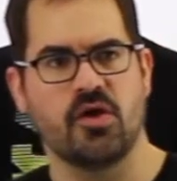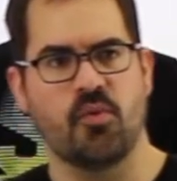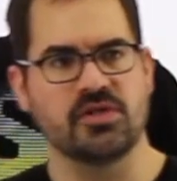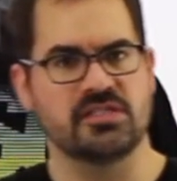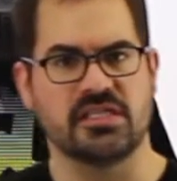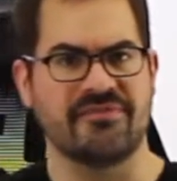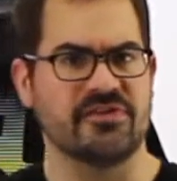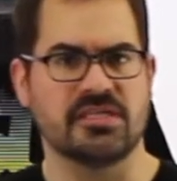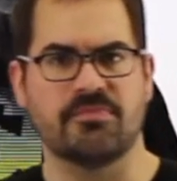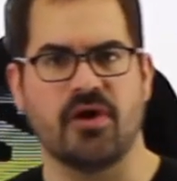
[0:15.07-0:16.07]
What's the
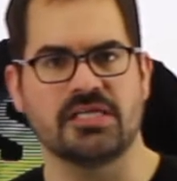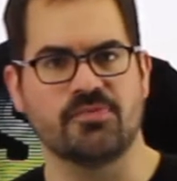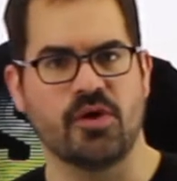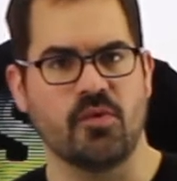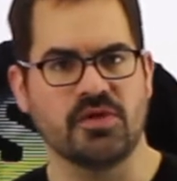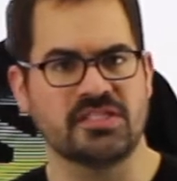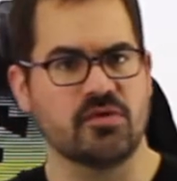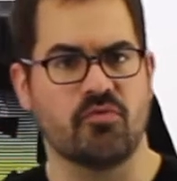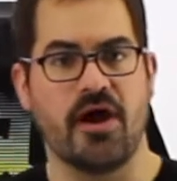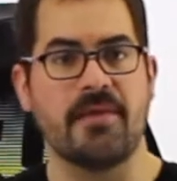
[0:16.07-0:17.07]
difference in price point? What's
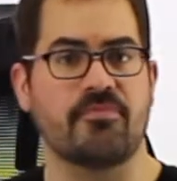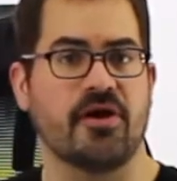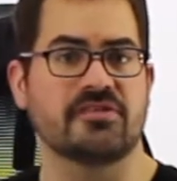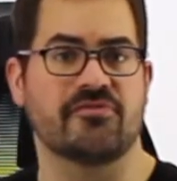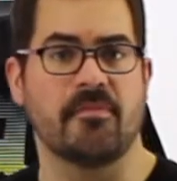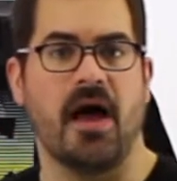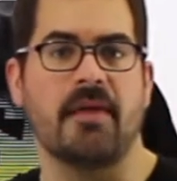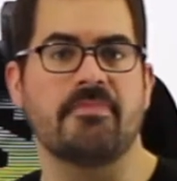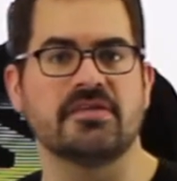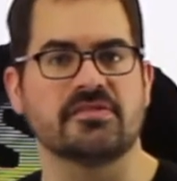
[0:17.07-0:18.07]
the right press for my
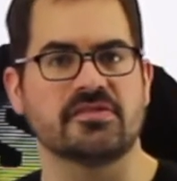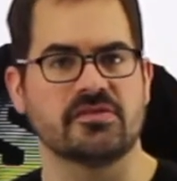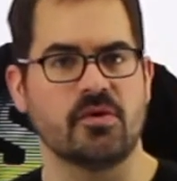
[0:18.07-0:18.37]
business?